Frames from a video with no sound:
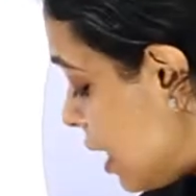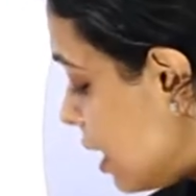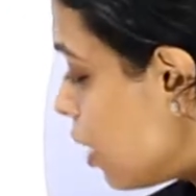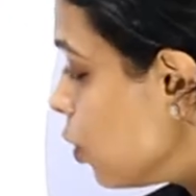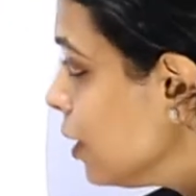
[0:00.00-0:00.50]

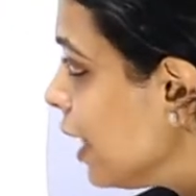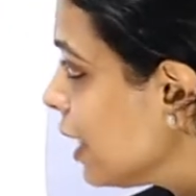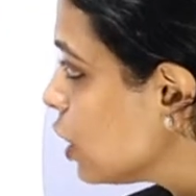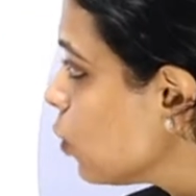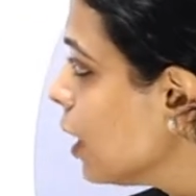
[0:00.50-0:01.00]
Now
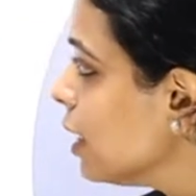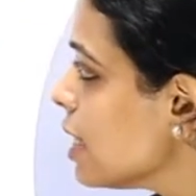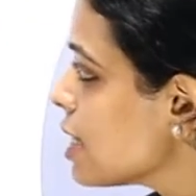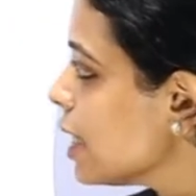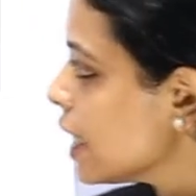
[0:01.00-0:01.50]
next one
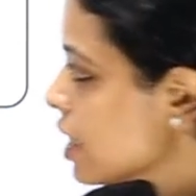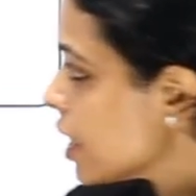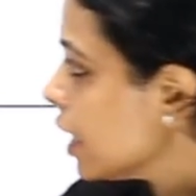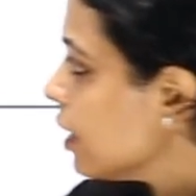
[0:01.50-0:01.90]
is let's say